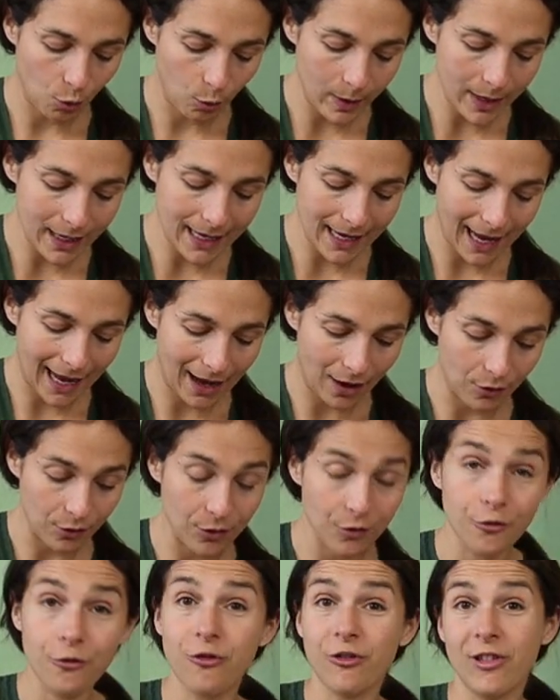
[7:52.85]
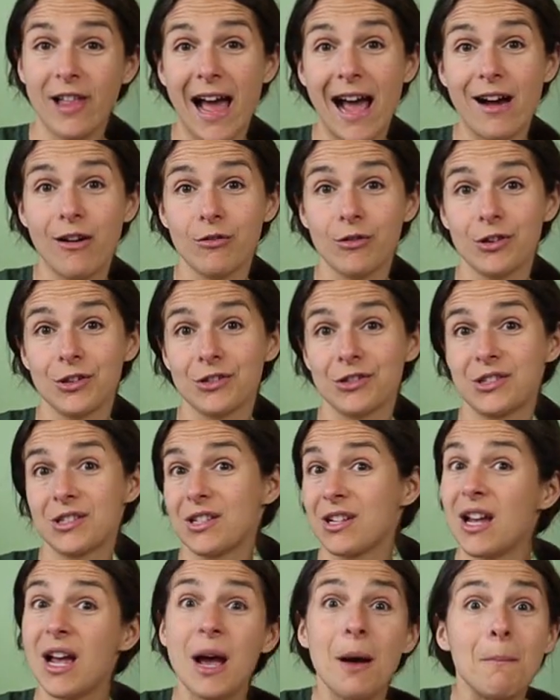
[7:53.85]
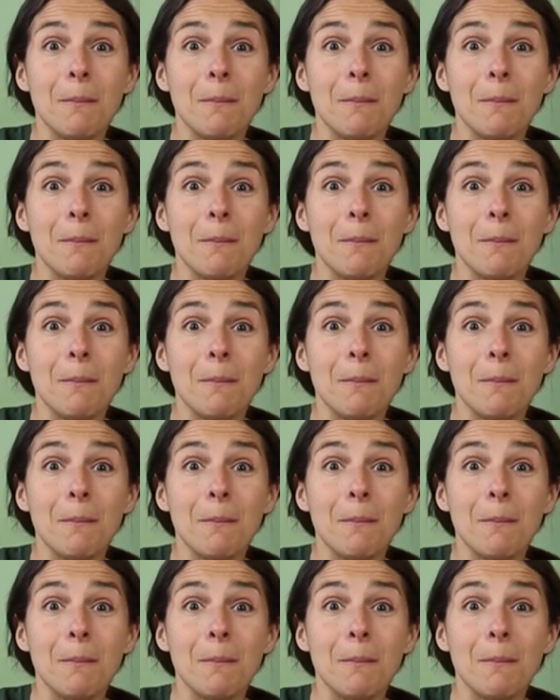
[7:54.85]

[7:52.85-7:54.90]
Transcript: we count flowers,